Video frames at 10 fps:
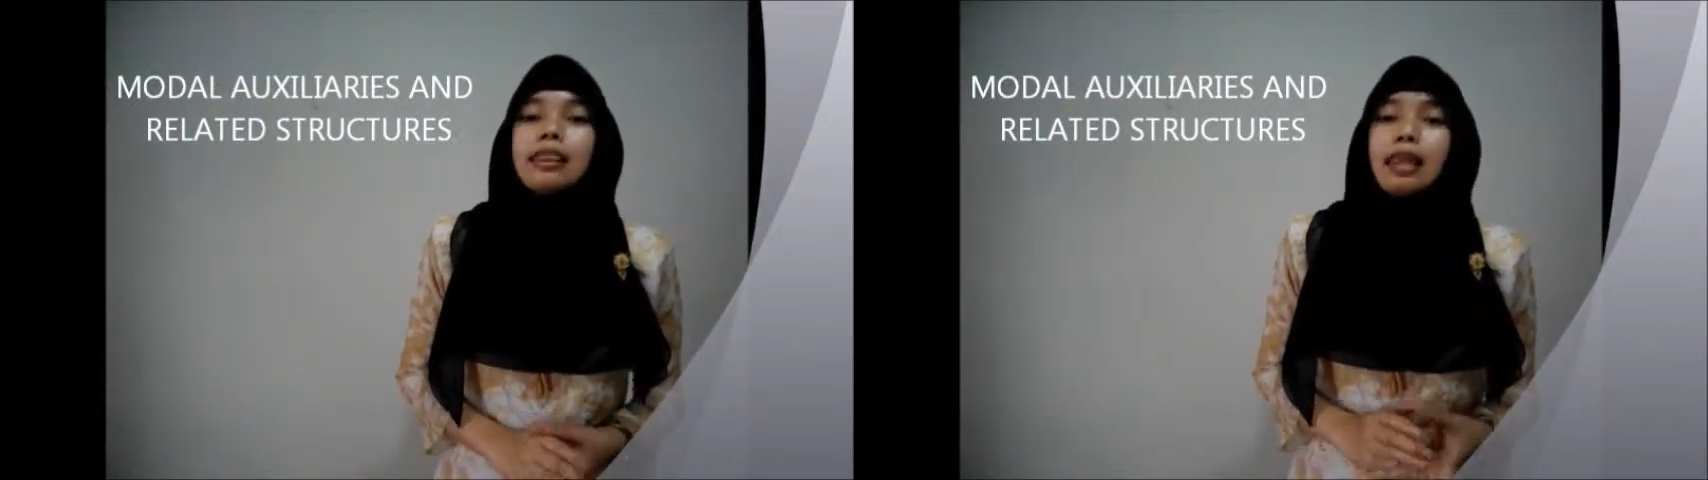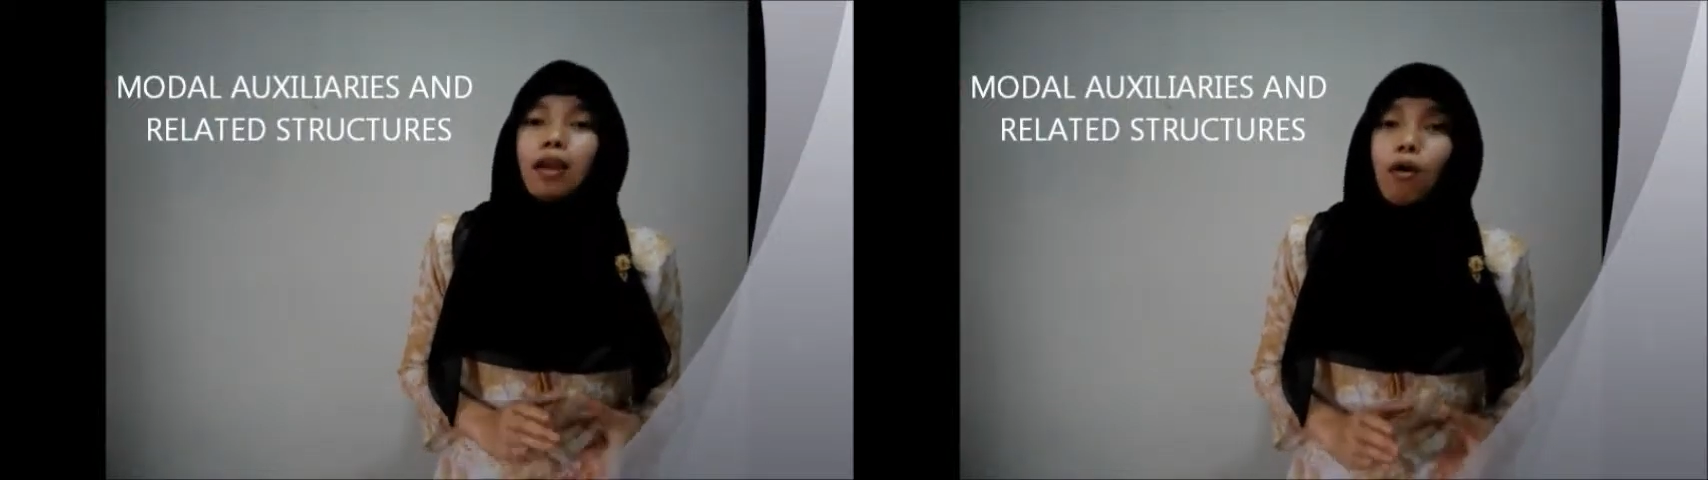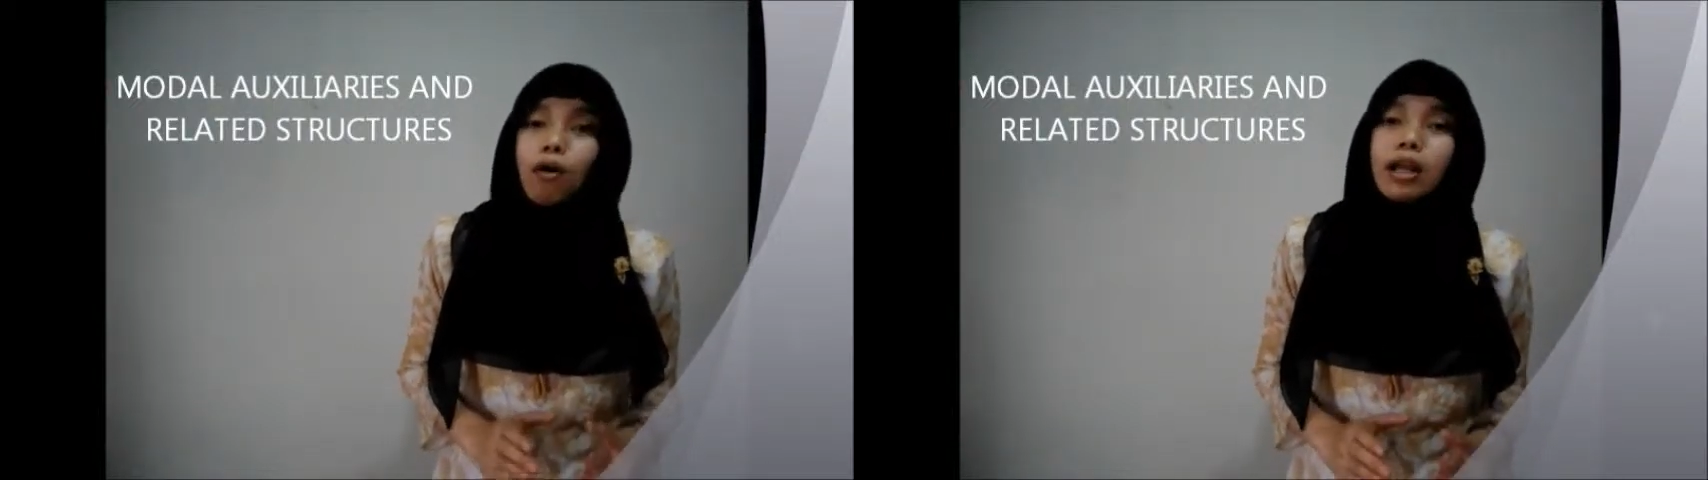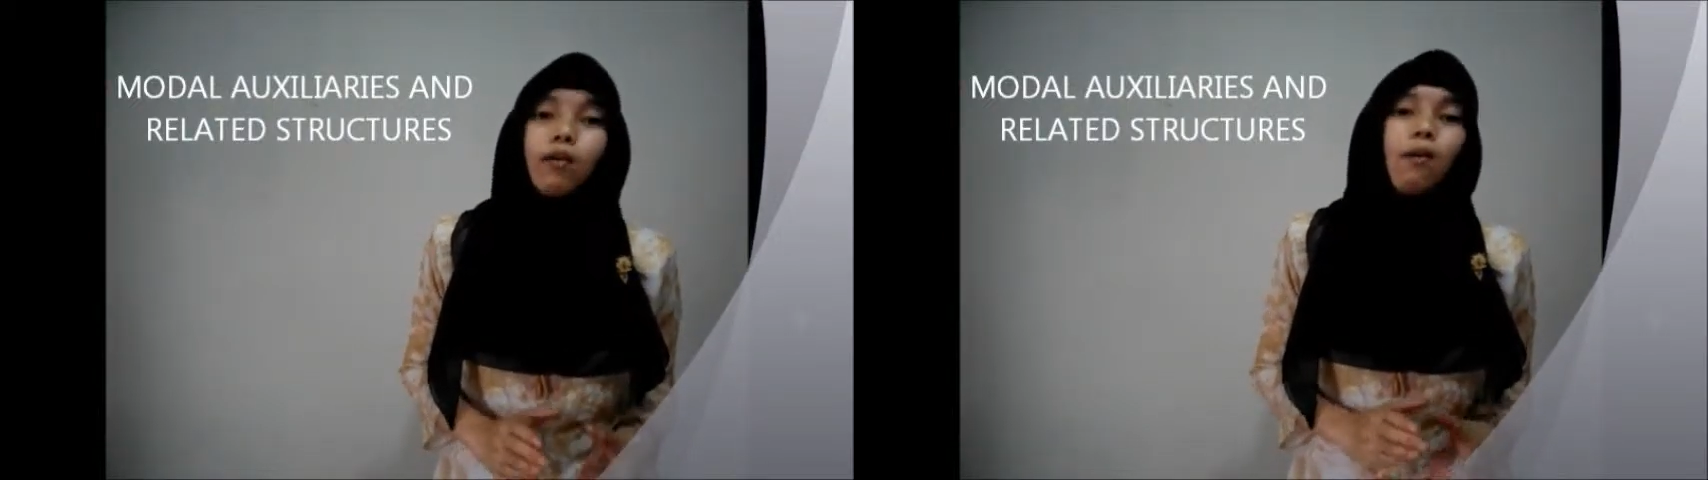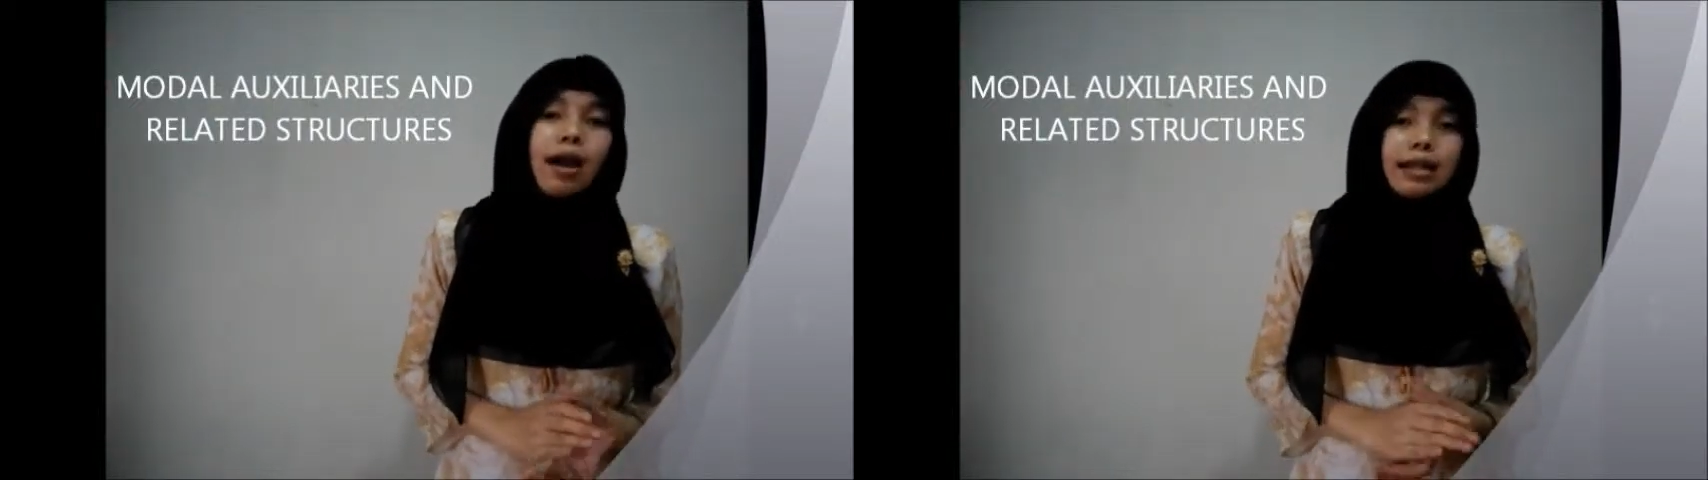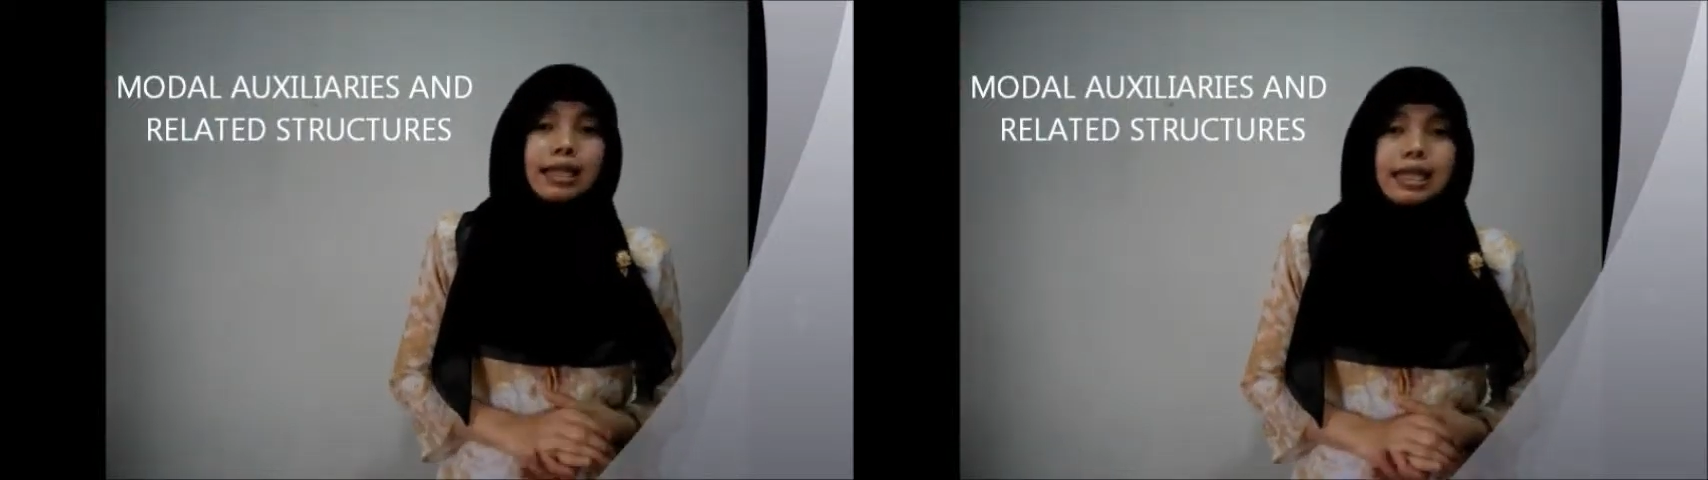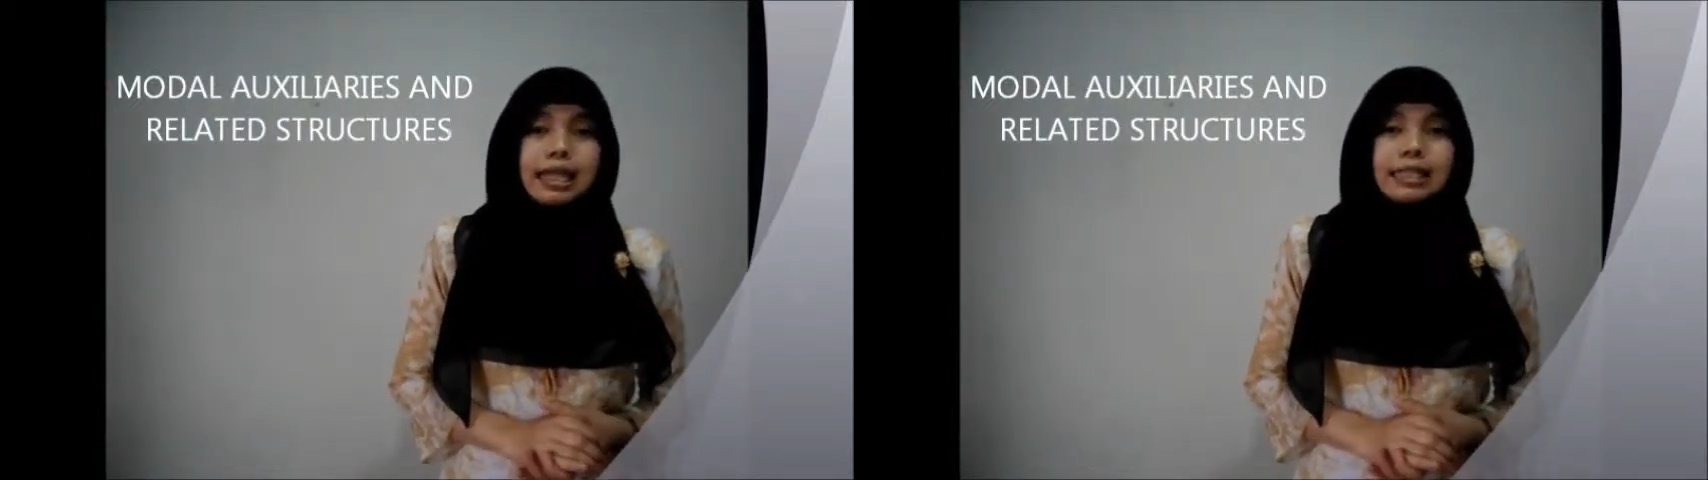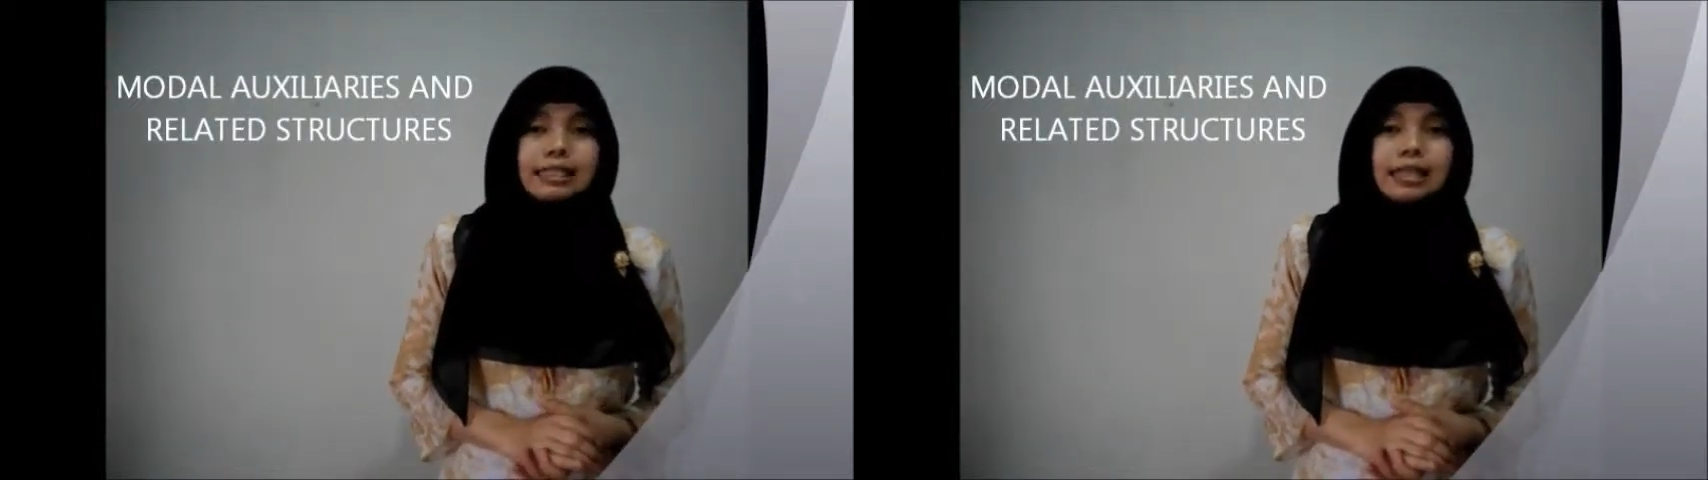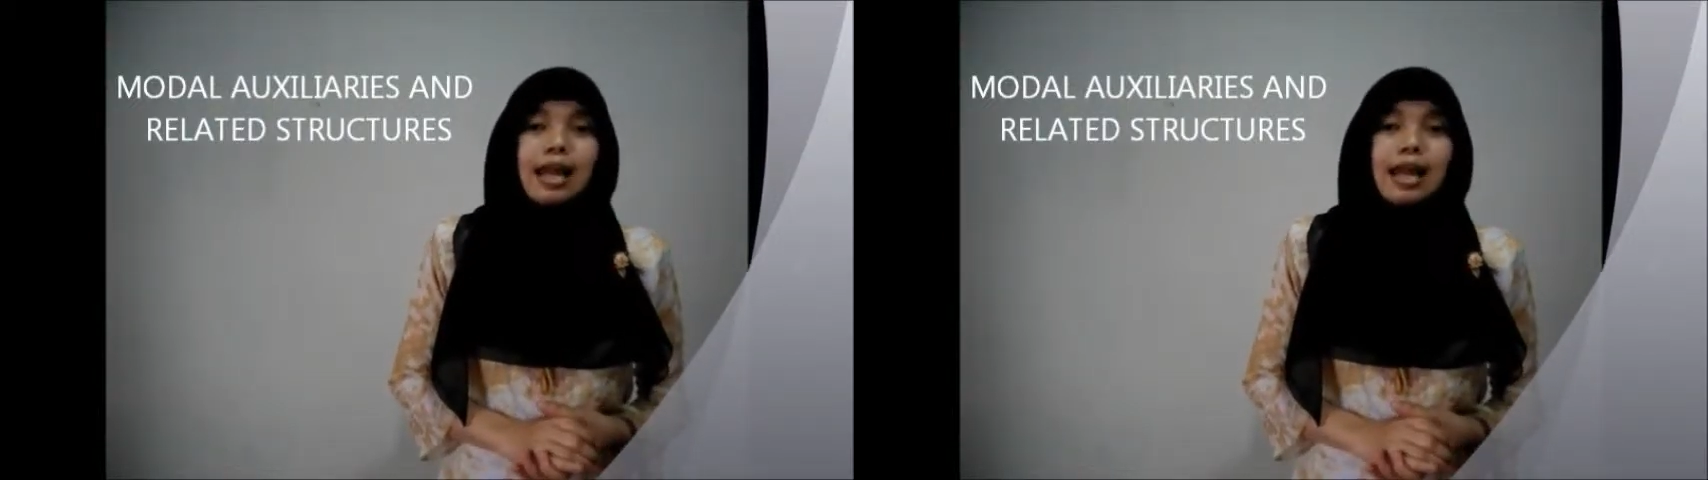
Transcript: The correct one is